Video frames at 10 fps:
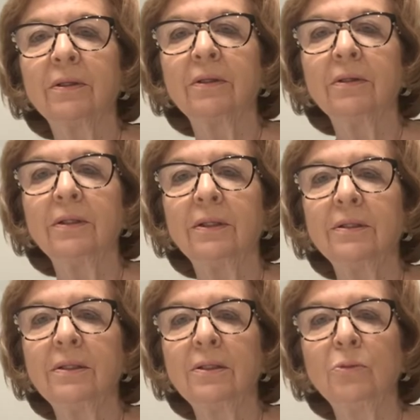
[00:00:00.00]
All right, and
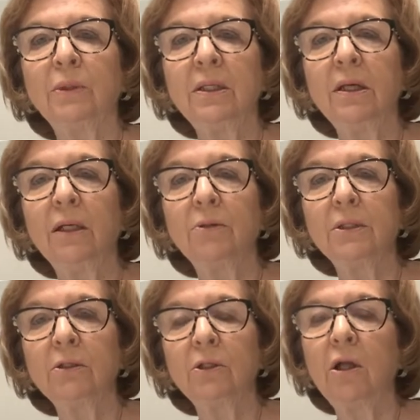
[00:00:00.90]
see this one, the yellow's a
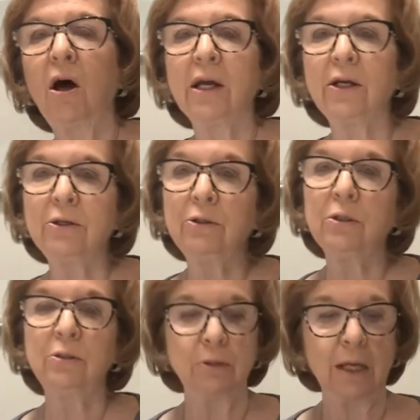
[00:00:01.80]
little higher. You
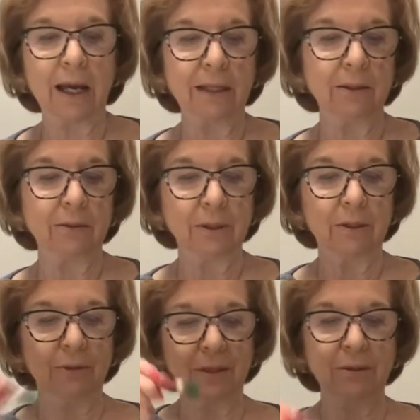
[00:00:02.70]
can do that. You can, you
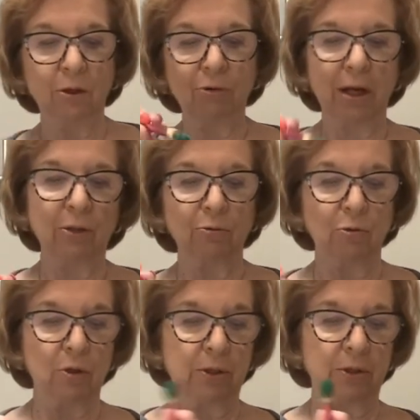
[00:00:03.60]
know, there's no right or
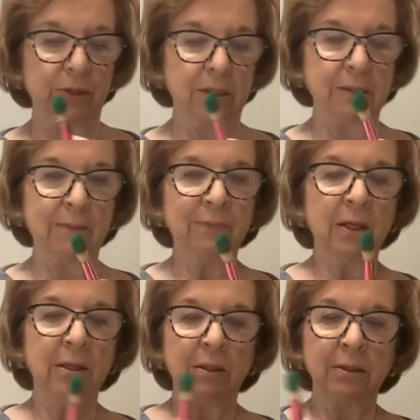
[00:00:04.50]
wrong on this.
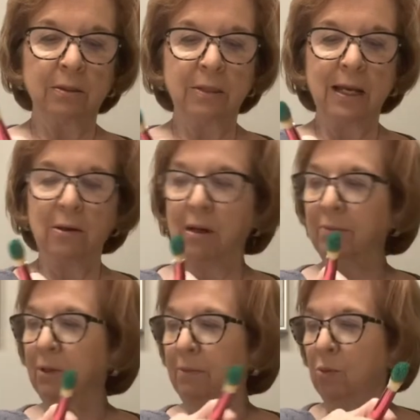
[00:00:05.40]
So now I'm
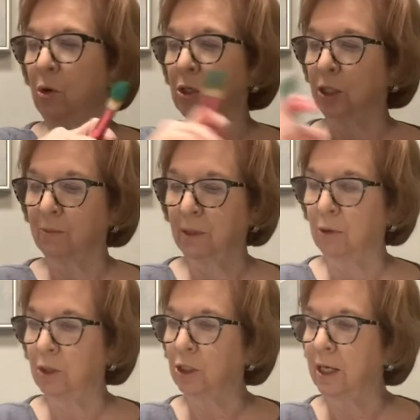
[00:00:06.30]
going to be washing my
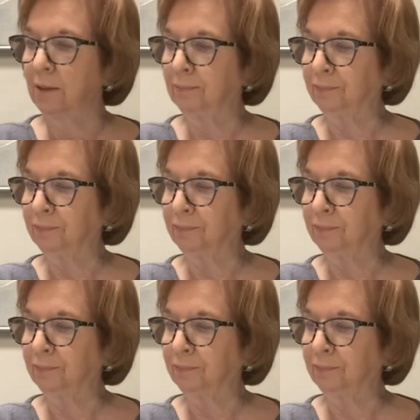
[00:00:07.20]
brush out.